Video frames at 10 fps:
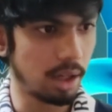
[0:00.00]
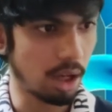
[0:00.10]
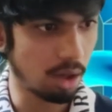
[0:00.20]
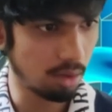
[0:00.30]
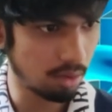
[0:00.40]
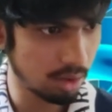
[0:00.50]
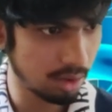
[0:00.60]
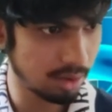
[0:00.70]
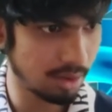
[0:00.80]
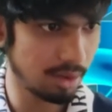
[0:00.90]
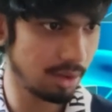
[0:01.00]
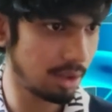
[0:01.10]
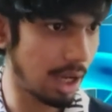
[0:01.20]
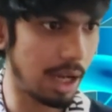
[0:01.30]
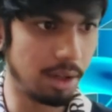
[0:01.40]
Now
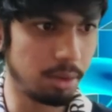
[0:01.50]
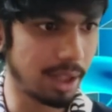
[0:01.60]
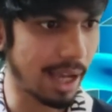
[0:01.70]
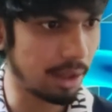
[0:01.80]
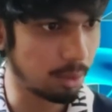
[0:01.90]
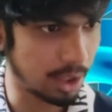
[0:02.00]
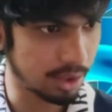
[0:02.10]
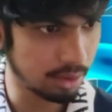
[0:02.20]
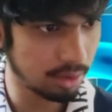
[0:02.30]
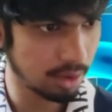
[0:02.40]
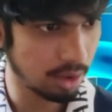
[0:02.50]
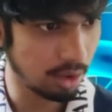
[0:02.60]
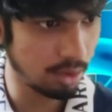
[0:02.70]
I'll do the calculation.